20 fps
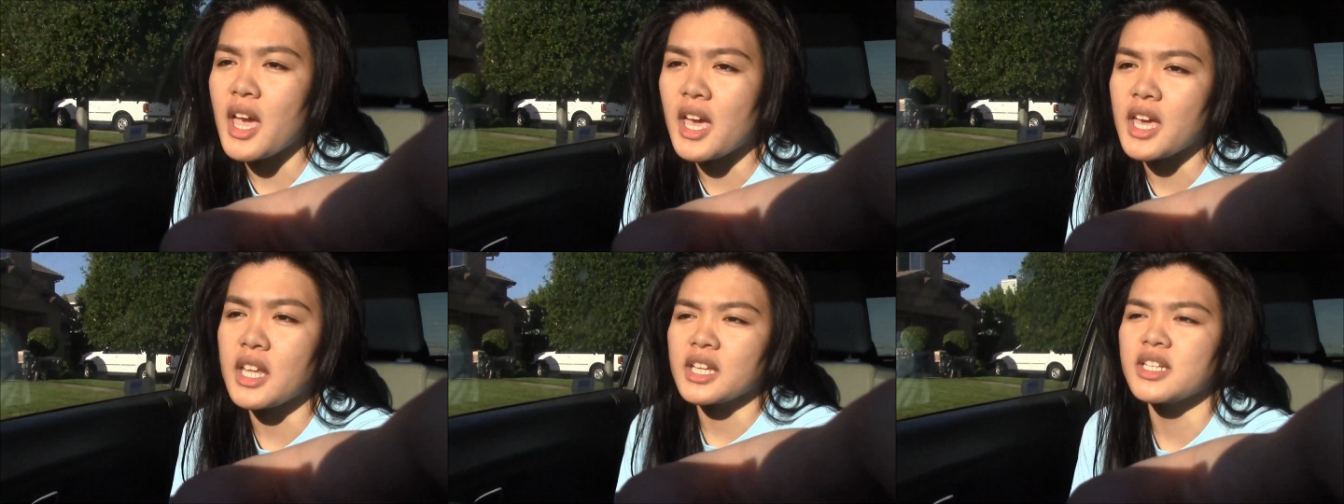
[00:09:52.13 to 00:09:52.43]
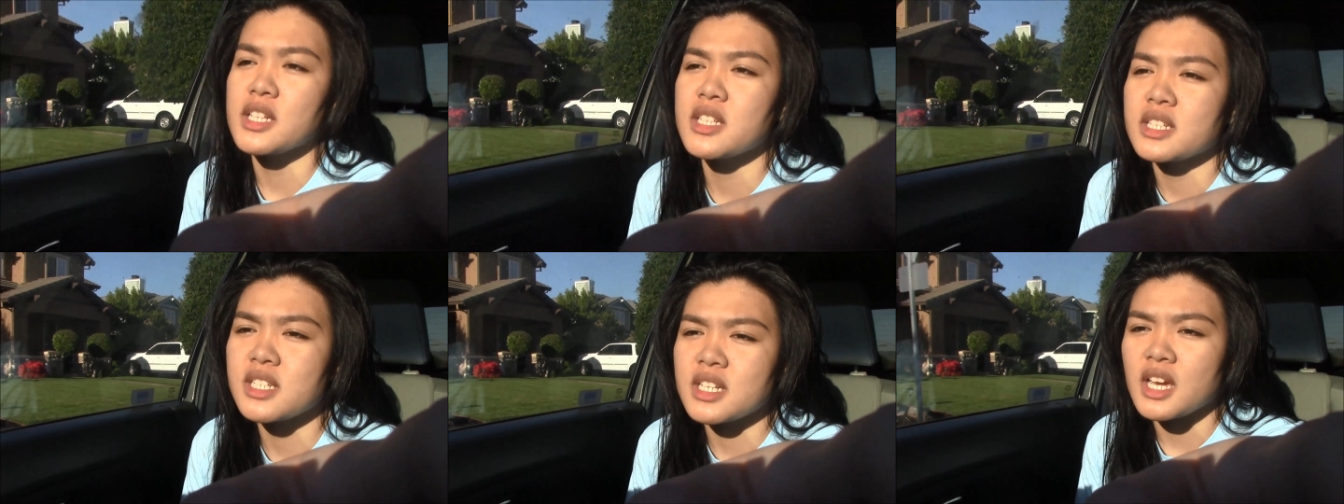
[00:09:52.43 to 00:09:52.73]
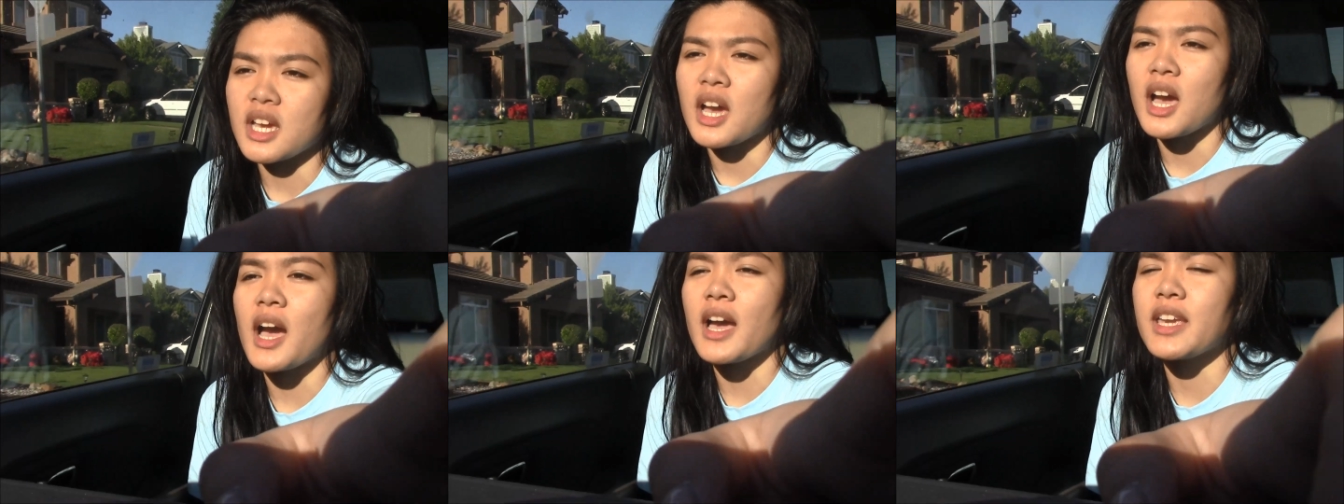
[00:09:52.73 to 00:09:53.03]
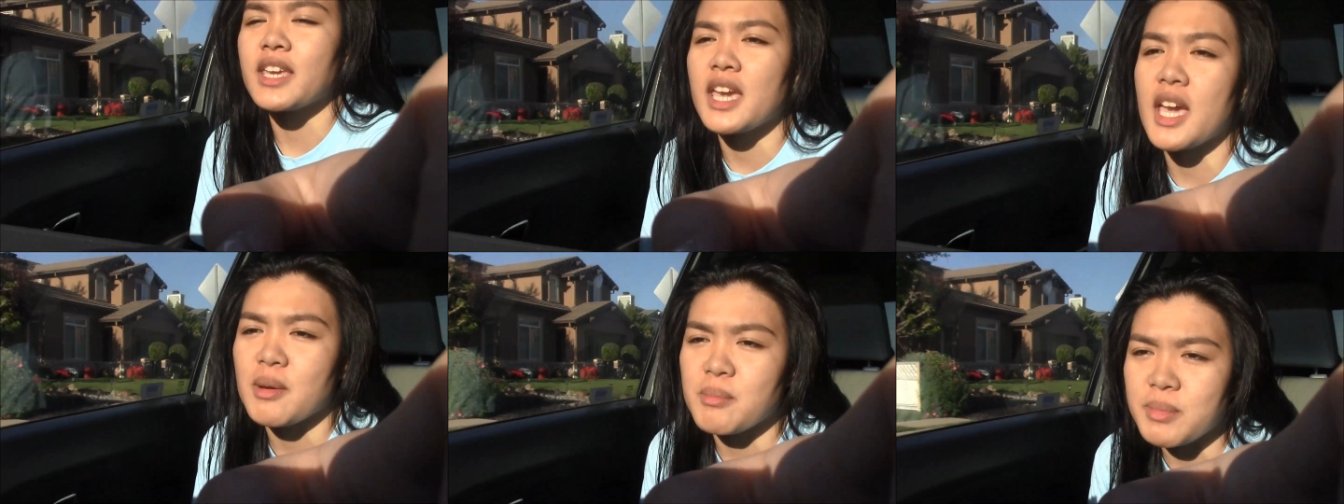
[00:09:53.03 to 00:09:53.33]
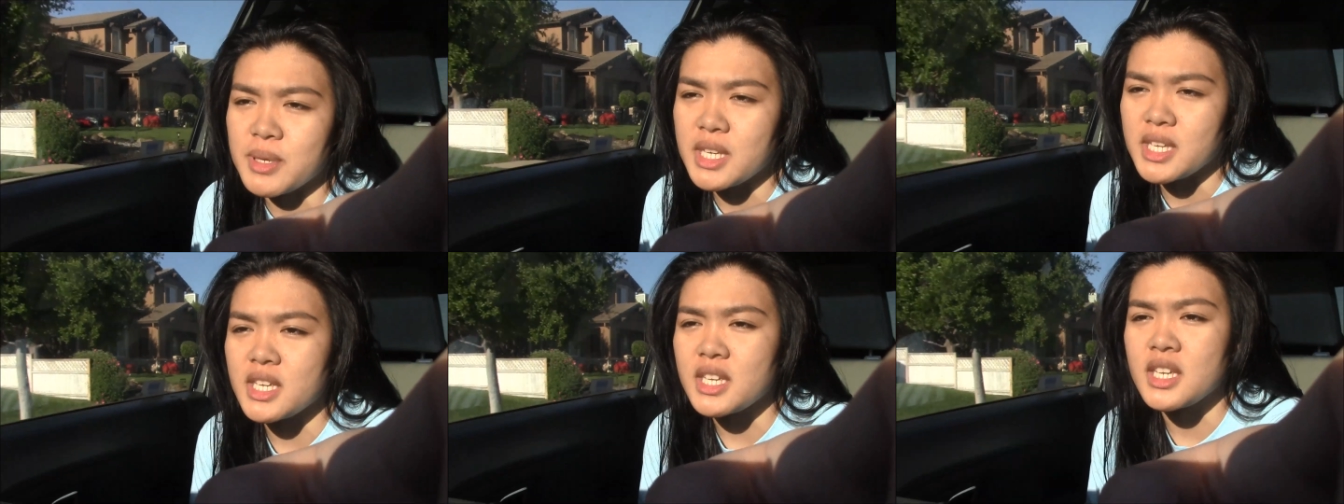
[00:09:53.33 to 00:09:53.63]
and I
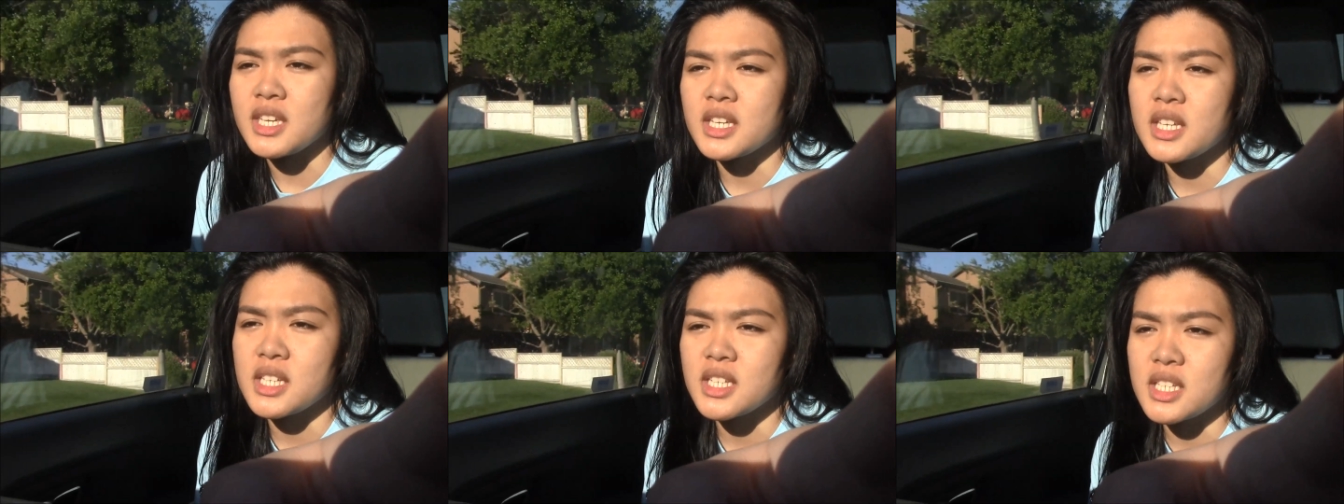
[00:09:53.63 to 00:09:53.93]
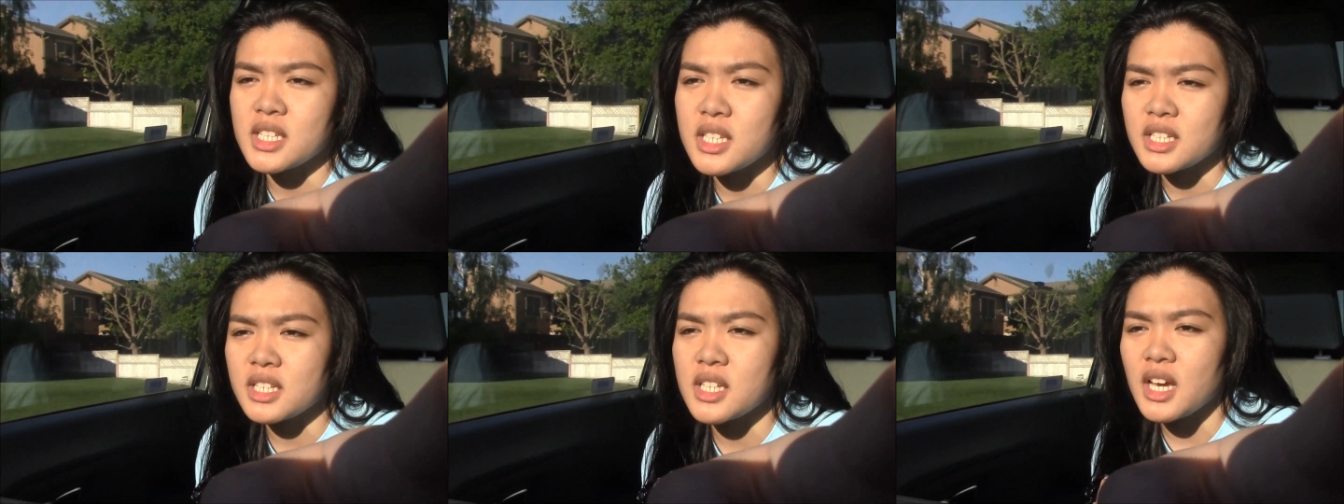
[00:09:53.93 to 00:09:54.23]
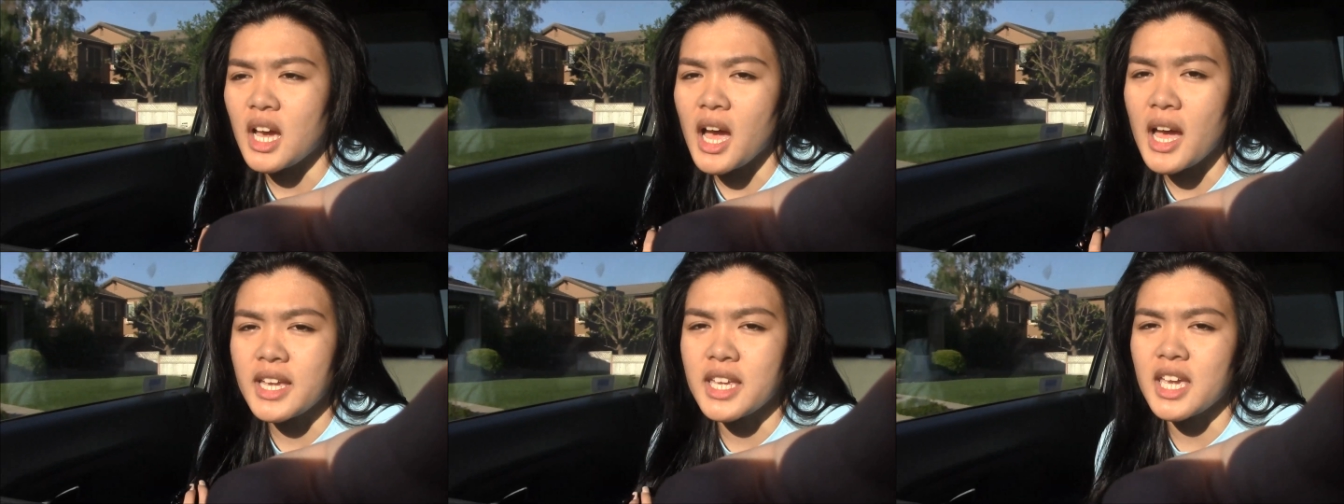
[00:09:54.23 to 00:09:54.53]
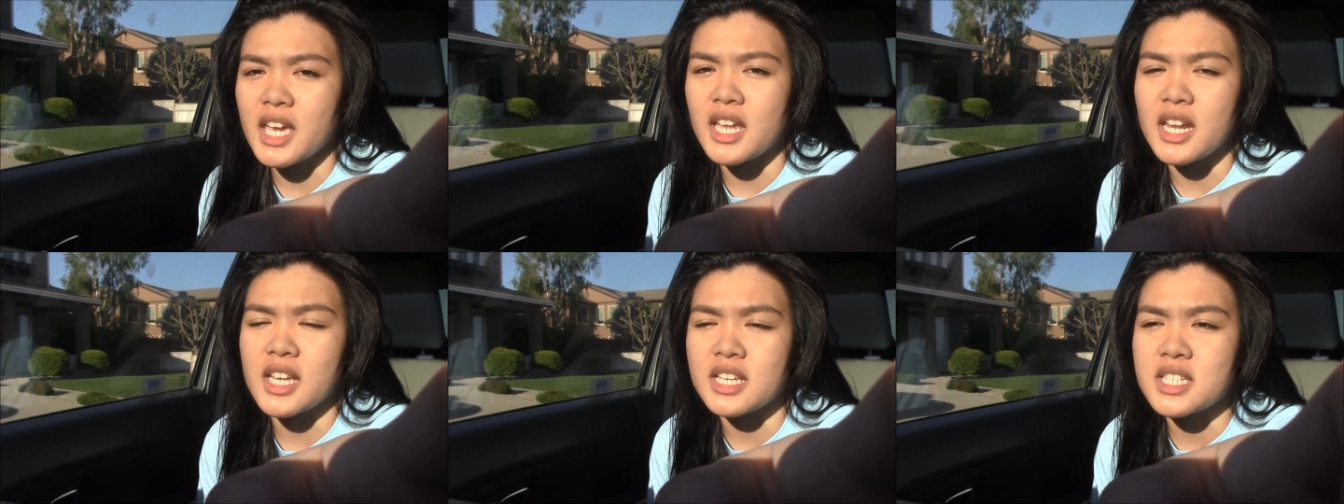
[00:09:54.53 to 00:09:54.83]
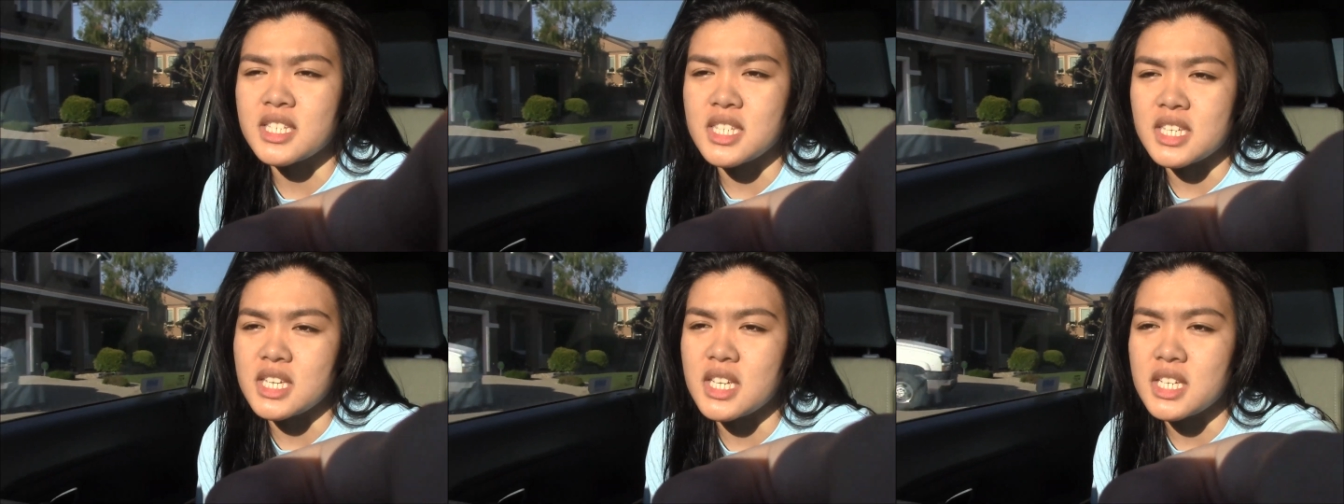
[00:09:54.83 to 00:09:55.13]
can't be I can't
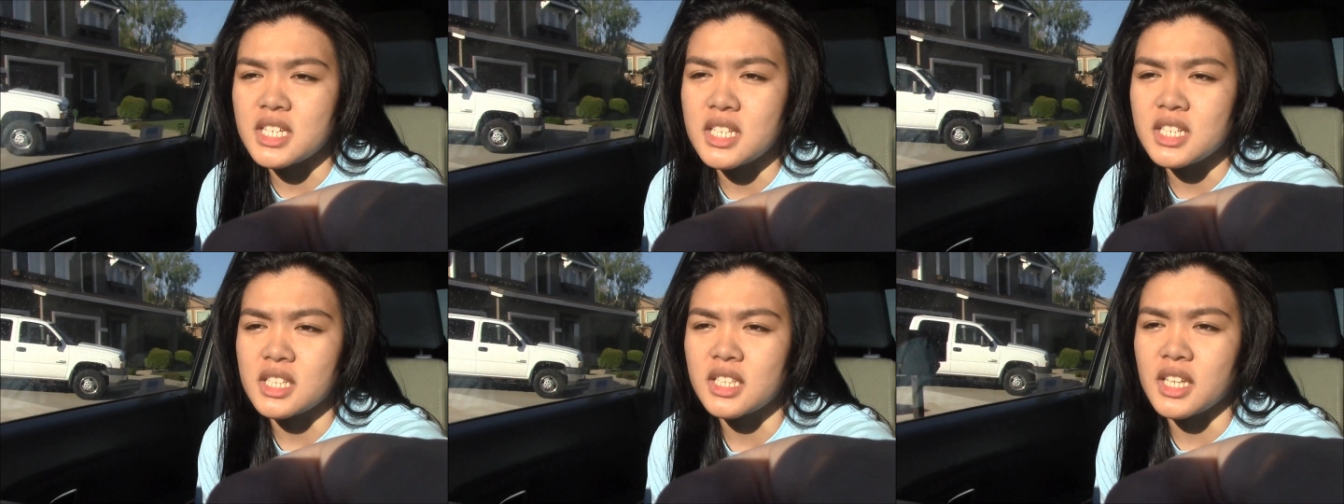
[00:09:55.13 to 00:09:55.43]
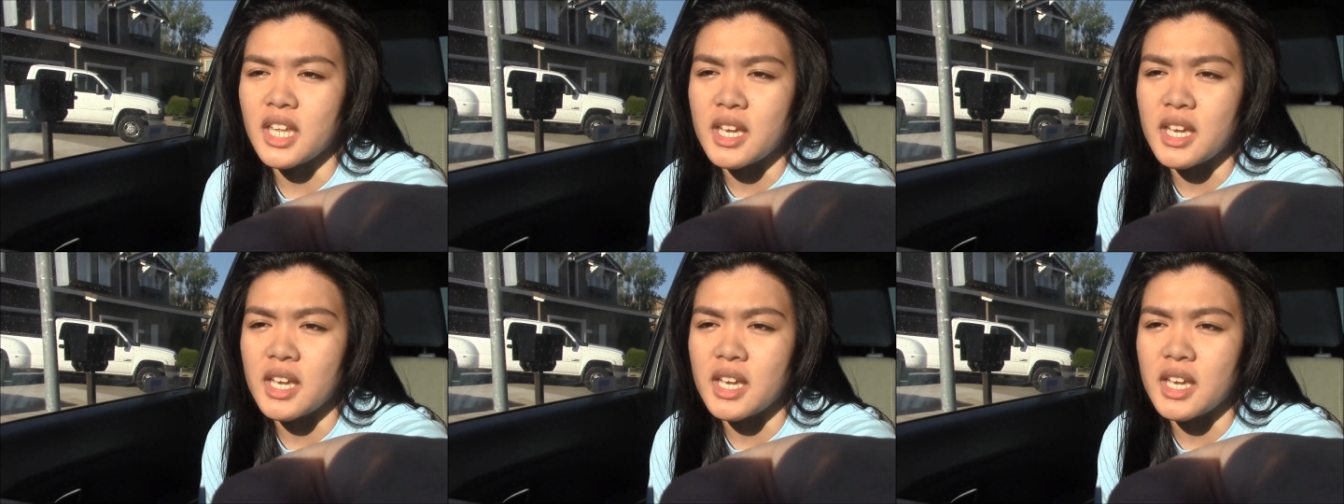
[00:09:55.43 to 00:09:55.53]
exceed